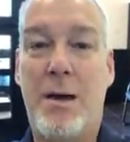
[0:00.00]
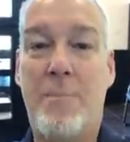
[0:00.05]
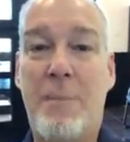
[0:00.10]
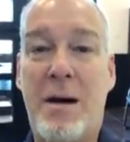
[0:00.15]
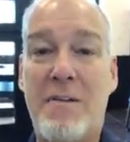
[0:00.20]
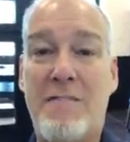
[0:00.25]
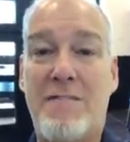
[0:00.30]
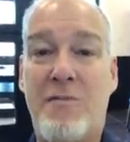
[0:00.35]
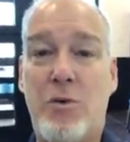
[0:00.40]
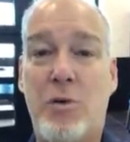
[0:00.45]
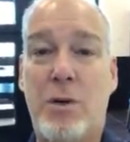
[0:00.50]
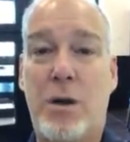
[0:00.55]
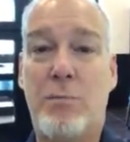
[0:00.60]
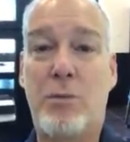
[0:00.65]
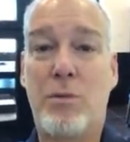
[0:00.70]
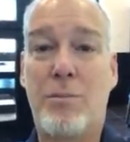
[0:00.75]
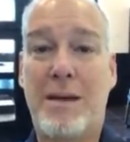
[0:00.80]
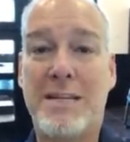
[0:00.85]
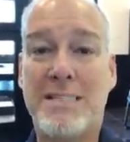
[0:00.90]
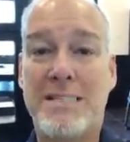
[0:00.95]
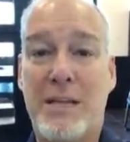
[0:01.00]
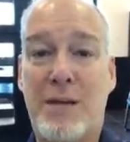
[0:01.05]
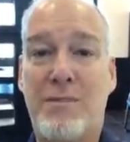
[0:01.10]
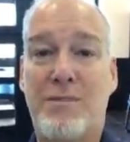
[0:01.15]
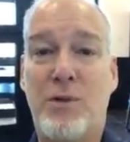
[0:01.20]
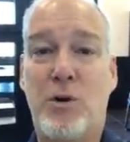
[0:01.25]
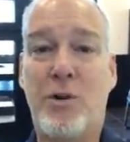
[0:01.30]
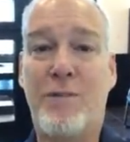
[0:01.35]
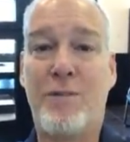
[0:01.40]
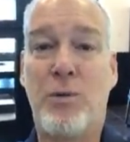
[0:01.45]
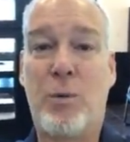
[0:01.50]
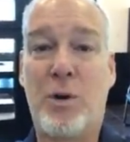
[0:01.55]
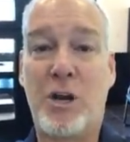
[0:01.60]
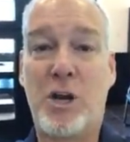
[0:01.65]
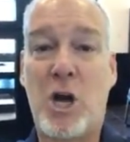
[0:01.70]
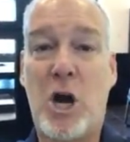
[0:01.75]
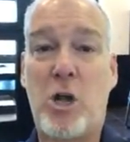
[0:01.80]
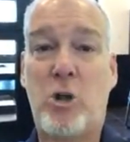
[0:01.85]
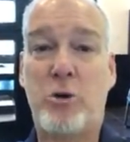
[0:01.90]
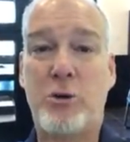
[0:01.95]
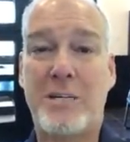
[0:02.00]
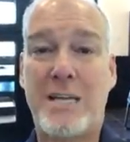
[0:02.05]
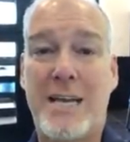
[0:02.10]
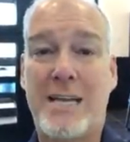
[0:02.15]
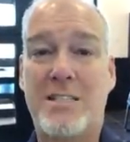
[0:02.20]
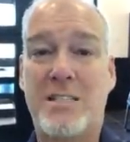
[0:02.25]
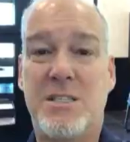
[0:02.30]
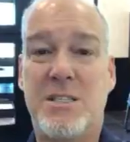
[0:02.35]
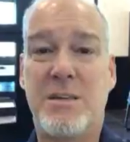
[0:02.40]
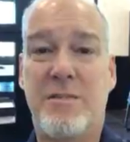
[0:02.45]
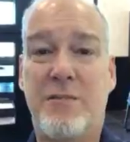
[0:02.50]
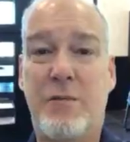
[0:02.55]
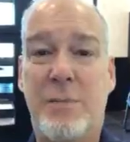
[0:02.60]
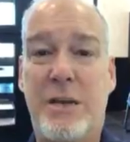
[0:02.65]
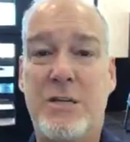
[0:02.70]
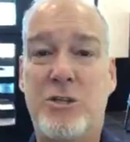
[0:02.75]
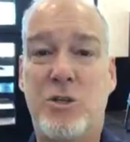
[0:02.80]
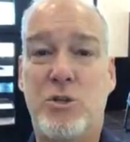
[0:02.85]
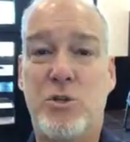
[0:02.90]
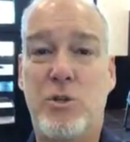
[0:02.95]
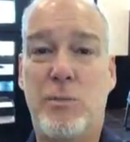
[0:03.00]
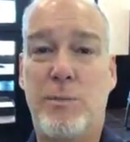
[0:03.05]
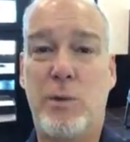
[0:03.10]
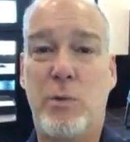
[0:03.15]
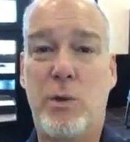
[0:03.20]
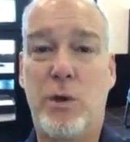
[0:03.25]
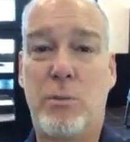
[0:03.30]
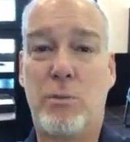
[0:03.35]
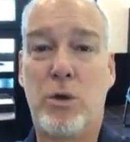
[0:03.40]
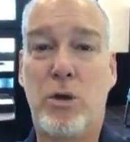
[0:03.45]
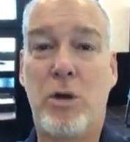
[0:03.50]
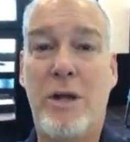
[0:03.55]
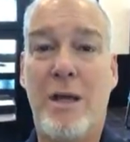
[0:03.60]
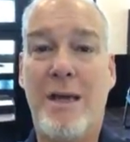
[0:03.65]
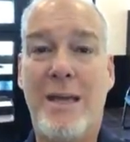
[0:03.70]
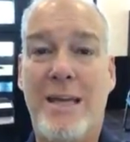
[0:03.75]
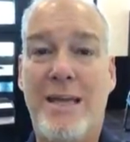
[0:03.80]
My phone number, my cell phone, if you want to call or text this information to me, Wilmer,